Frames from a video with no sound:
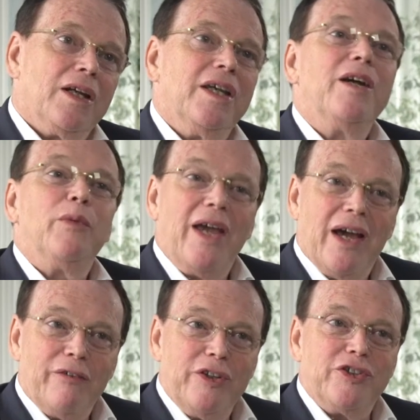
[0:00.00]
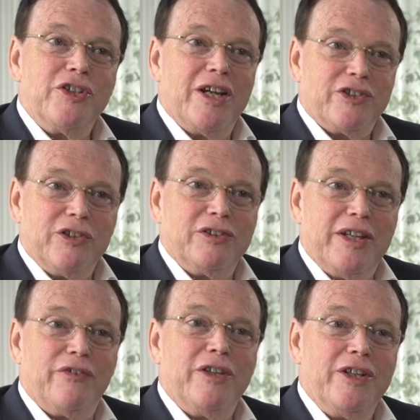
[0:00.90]
Here we have international
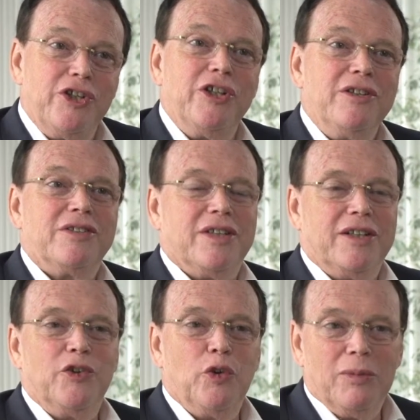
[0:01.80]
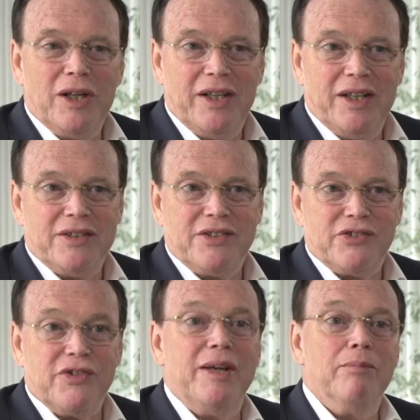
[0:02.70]
definitions, and normally
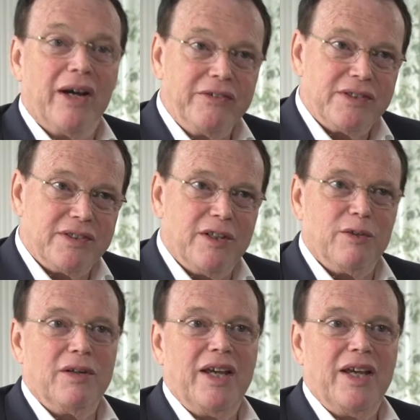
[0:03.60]
it's 3 months, so